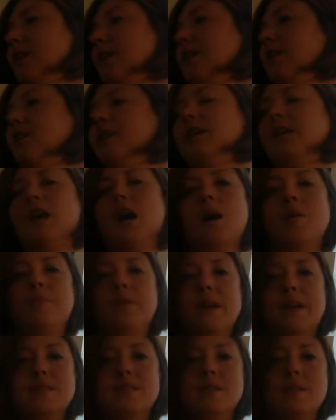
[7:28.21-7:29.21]
legal and
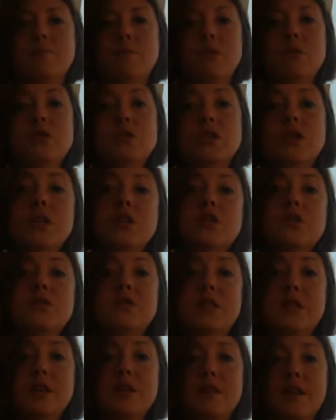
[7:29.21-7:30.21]
complex emotional
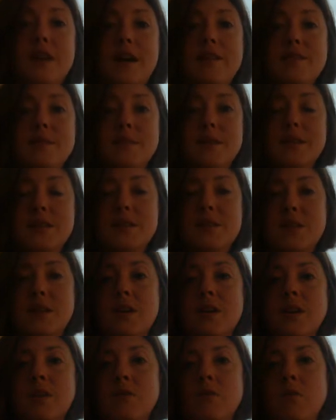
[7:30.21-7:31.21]
issues here that have to be
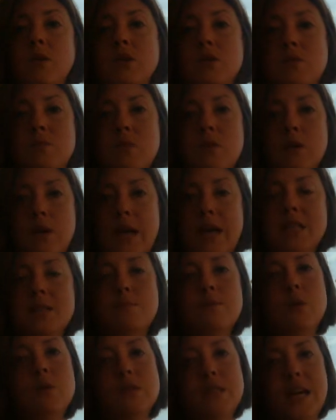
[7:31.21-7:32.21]
considered, in which
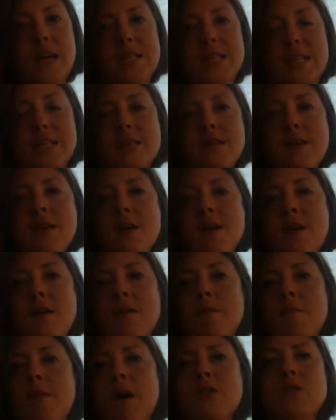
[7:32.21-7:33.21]
most cases
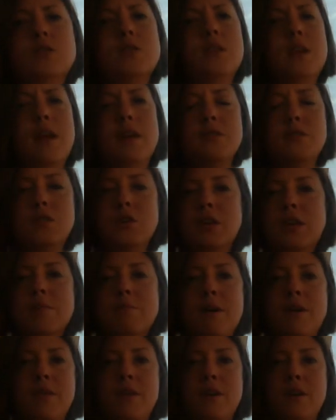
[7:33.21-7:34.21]
surrogate
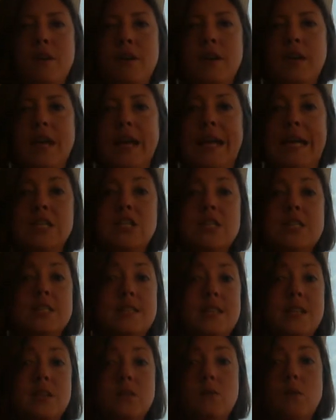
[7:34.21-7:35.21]
motherhood
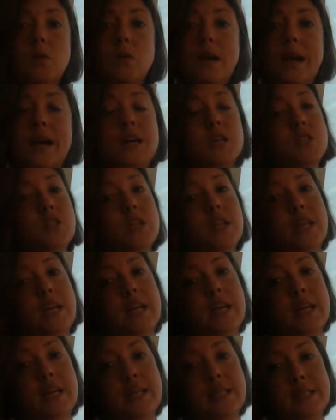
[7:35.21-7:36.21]
agencies won't
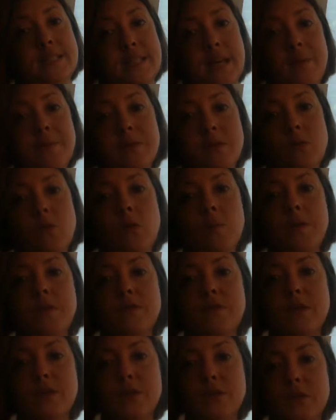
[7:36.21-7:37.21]
actually accept a woman
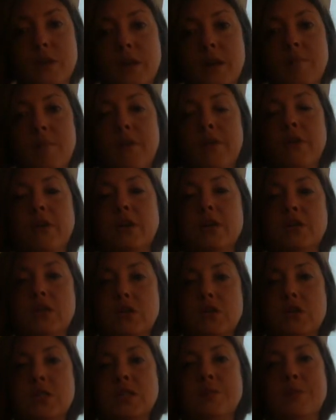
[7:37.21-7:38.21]
for surrogate motherhood
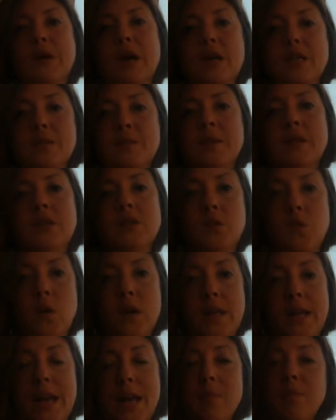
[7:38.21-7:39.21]
until she's approximately
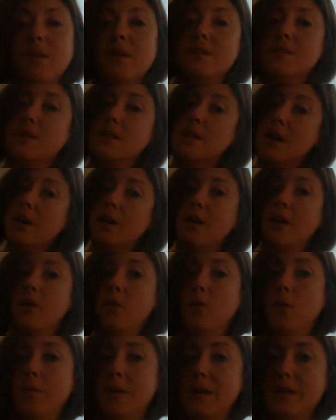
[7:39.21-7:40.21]
28, because the younger a
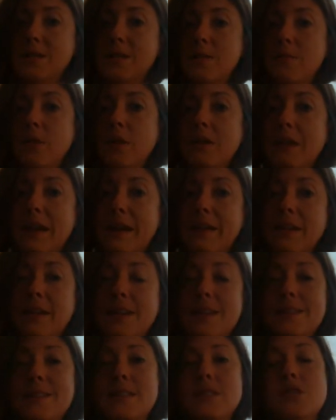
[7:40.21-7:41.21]
woman is, the more likely
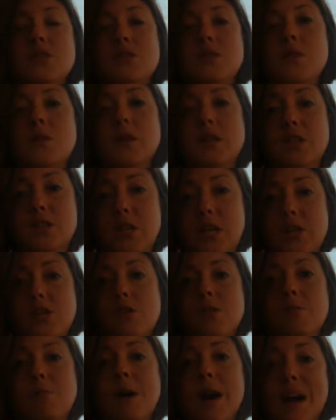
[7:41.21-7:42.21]
it is that she's going to change
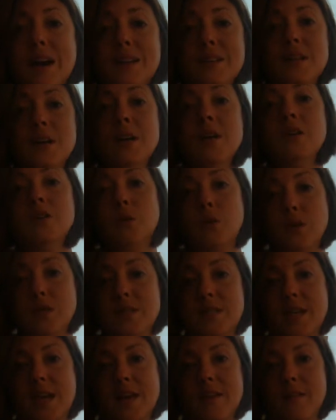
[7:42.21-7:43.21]
her mind towards
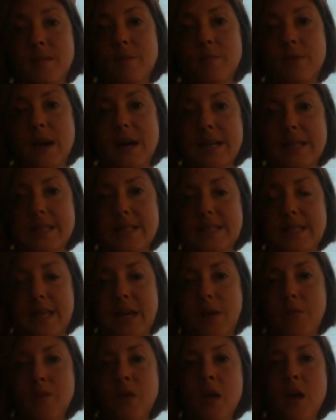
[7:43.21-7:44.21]
the end of the
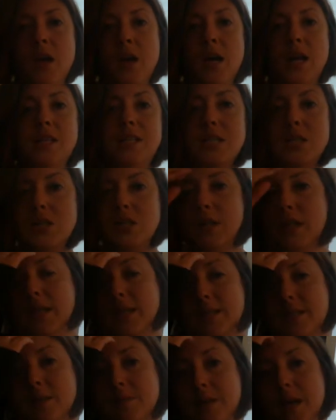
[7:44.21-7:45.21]
pregnancy.
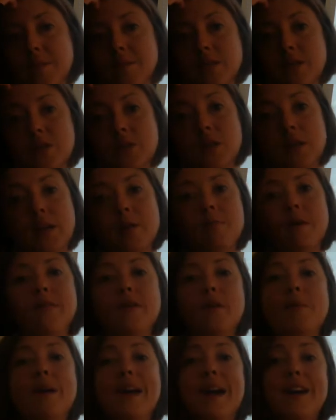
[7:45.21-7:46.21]
Additionally, sometimes the surrogate
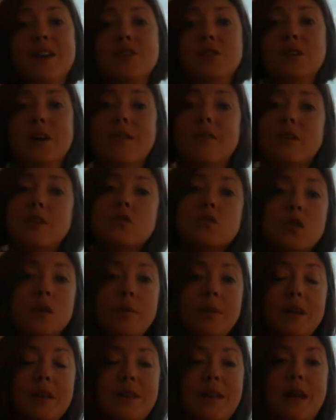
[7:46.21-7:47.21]
mother may actually have
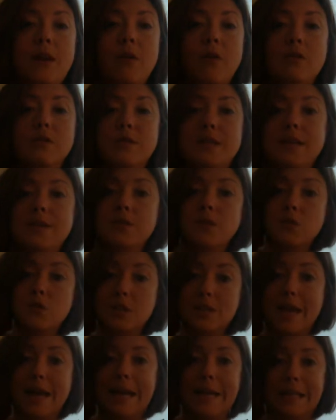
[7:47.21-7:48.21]
contributed that oocyte, so
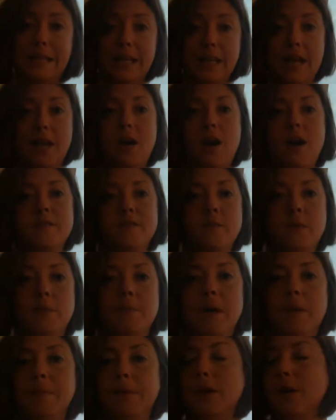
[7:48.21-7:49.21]
genetically that offspring
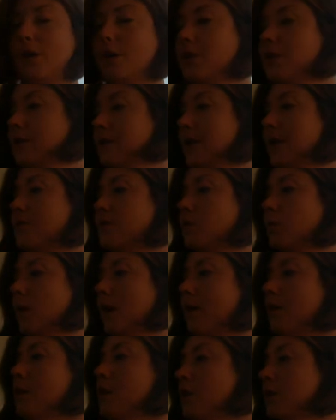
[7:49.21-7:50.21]
might be hers as
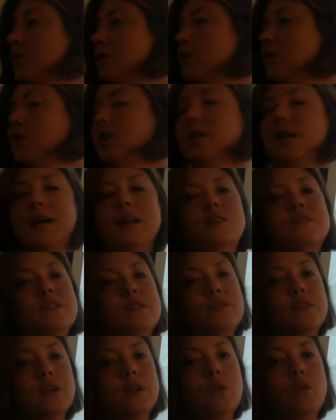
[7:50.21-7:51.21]
well. So there's a lot of
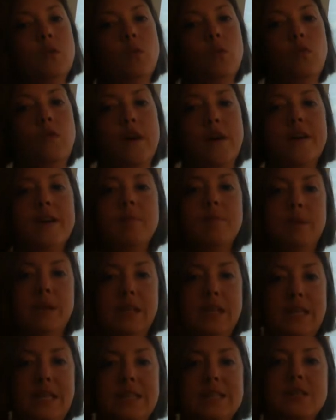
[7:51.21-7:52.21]
different
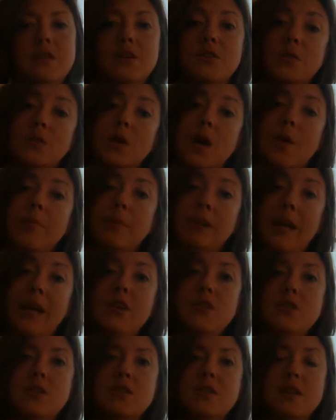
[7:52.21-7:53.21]
variabilities and also
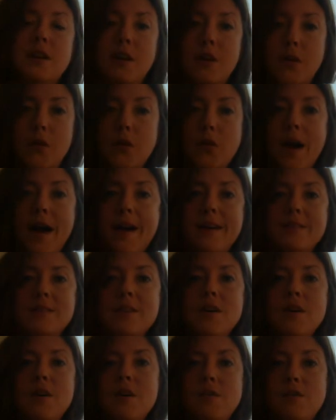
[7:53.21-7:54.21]
complications that can arise
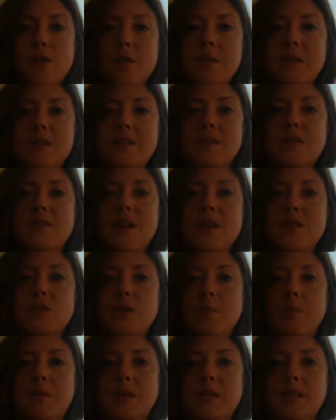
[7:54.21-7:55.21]
from these advanced
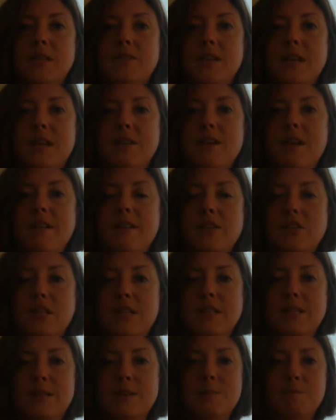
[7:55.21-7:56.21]
reproductive
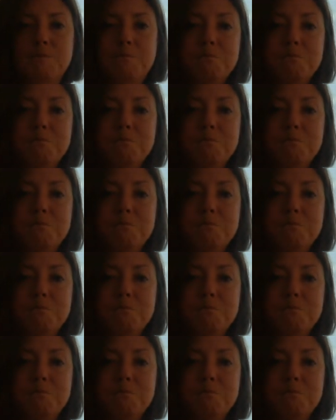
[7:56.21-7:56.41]
technologies.